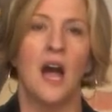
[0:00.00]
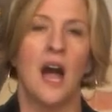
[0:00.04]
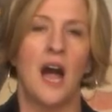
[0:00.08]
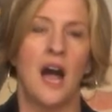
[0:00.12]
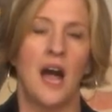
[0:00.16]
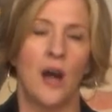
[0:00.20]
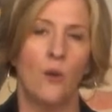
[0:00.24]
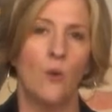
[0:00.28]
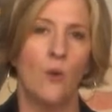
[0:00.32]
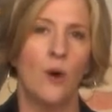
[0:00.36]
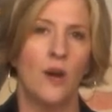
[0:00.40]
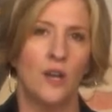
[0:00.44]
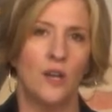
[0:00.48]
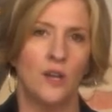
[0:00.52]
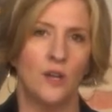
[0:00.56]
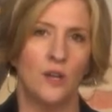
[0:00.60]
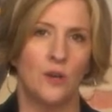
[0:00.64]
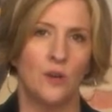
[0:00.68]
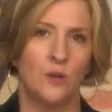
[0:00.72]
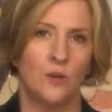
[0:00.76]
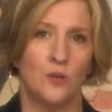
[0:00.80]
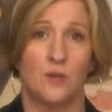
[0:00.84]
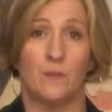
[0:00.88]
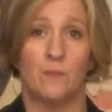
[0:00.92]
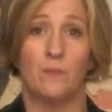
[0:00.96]
I want
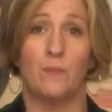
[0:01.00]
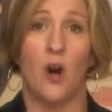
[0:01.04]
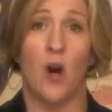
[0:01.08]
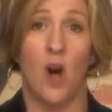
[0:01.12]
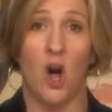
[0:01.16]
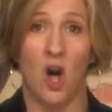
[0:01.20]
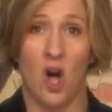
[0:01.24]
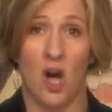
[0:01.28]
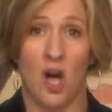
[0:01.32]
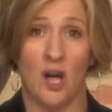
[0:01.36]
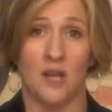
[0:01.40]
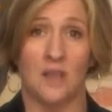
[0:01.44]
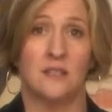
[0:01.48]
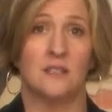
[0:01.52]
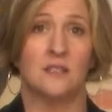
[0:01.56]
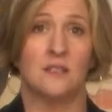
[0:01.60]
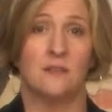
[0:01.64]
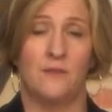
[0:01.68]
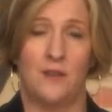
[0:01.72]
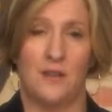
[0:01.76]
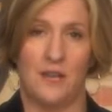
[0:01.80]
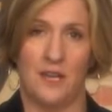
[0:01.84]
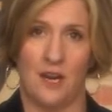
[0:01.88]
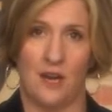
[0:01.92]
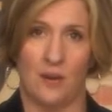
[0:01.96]
you to pause the
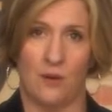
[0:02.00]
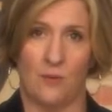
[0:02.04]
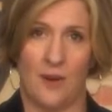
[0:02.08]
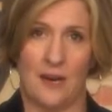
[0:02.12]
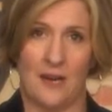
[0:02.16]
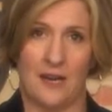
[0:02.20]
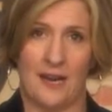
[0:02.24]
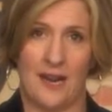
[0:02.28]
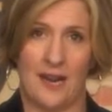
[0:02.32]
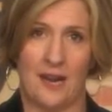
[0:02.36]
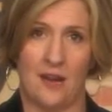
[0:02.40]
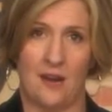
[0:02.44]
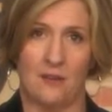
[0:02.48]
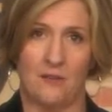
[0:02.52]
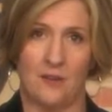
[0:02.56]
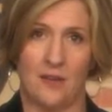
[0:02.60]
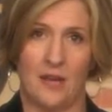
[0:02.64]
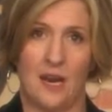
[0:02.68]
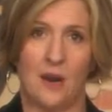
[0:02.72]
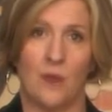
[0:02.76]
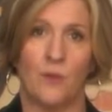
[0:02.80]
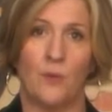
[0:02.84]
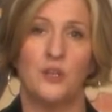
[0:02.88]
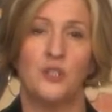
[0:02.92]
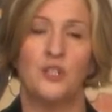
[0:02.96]
video right now,
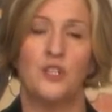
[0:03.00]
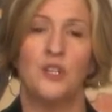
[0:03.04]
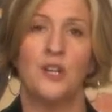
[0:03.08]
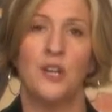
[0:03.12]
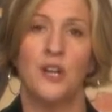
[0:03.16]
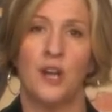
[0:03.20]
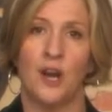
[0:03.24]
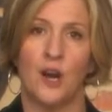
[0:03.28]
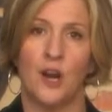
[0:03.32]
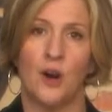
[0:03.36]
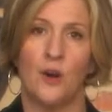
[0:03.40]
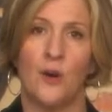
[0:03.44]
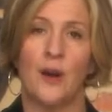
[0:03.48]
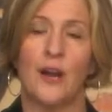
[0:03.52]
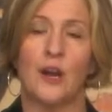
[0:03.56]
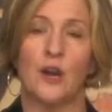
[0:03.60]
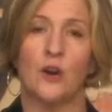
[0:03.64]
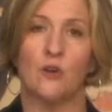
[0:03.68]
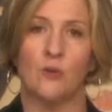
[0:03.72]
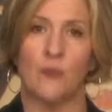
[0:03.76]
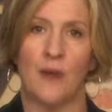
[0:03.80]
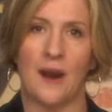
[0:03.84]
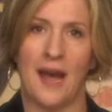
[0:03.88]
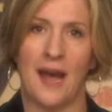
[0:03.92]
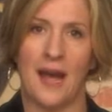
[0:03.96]
and I want you to go and
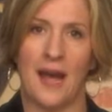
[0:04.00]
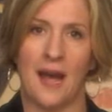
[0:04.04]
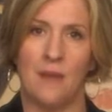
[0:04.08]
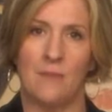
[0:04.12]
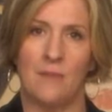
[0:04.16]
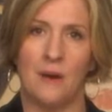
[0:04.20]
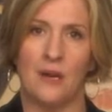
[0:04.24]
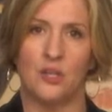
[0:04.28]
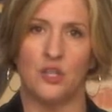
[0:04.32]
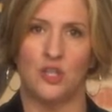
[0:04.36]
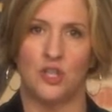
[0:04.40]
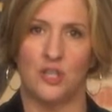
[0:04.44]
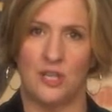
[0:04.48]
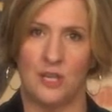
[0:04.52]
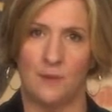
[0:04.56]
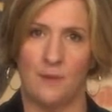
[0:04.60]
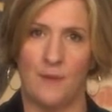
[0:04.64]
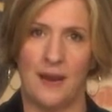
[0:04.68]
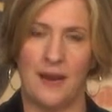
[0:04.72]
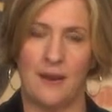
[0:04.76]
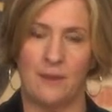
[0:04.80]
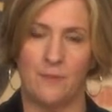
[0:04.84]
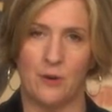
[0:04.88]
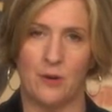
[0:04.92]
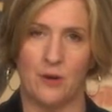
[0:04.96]
grab a sheet of
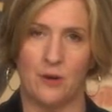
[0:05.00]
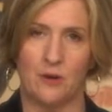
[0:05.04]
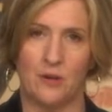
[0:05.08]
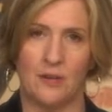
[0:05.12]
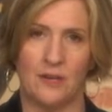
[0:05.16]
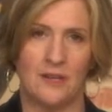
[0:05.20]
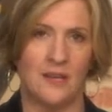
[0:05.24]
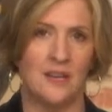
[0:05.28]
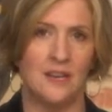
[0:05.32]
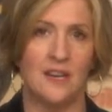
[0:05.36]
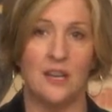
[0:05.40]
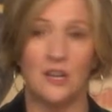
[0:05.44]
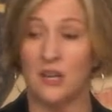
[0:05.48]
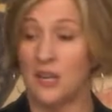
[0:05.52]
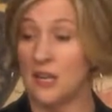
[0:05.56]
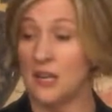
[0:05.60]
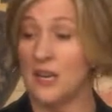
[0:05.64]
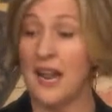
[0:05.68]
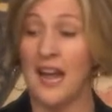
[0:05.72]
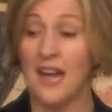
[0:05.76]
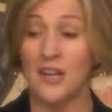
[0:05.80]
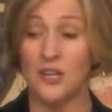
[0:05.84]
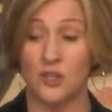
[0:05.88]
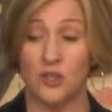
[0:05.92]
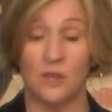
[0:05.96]
paper. It can
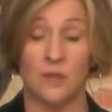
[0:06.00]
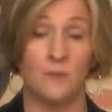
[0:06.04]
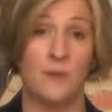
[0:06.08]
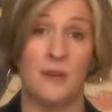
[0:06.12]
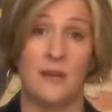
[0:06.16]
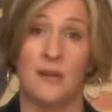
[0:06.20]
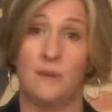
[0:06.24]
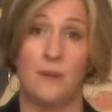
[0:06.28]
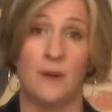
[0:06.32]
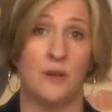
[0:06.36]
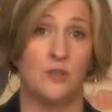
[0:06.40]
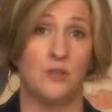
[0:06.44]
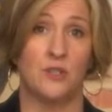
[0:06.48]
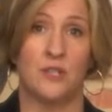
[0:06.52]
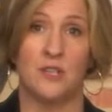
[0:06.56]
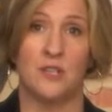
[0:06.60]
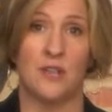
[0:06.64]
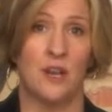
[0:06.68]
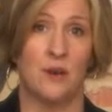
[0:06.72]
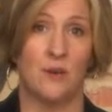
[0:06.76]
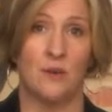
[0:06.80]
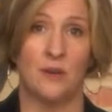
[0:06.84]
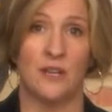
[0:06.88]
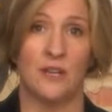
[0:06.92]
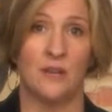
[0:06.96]
actually be a Post-it
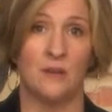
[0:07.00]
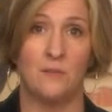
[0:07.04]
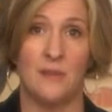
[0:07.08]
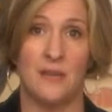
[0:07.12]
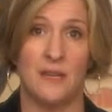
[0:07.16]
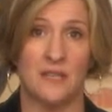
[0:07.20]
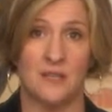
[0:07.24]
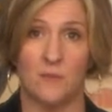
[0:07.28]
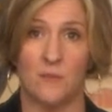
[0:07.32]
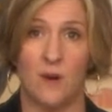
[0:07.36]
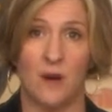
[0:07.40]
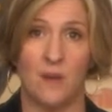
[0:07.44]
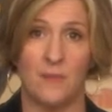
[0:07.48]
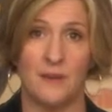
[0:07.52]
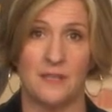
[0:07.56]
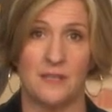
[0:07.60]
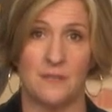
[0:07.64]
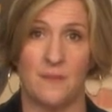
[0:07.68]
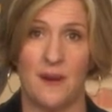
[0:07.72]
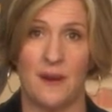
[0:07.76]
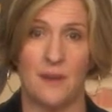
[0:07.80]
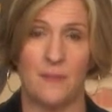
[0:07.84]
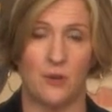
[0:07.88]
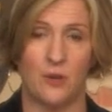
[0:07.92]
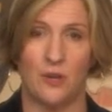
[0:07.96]
note. It can be a small piece of
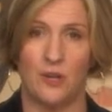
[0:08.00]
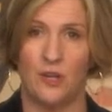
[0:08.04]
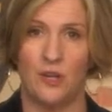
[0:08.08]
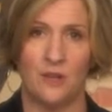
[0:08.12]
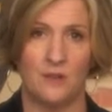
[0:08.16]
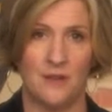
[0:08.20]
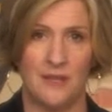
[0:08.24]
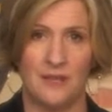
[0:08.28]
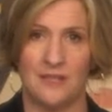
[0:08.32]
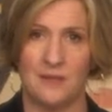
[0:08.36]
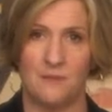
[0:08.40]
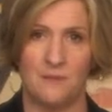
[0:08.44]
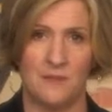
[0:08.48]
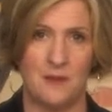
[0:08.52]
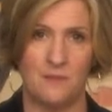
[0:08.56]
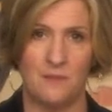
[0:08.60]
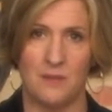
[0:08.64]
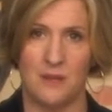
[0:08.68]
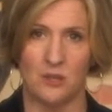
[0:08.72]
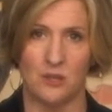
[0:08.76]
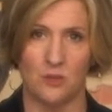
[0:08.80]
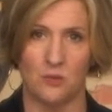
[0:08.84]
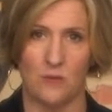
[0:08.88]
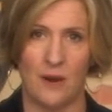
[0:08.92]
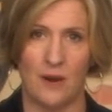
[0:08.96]
paper. You don't need something
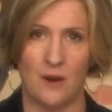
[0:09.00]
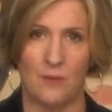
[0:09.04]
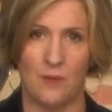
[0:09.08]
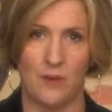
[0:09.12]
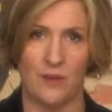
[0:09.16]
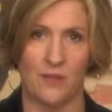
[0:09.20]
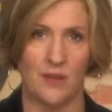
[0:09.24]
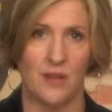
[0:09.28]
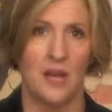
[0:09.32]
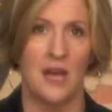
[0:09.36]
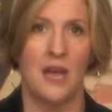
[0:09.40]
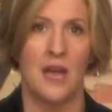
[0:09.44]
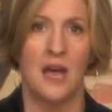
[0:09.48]
big to write with.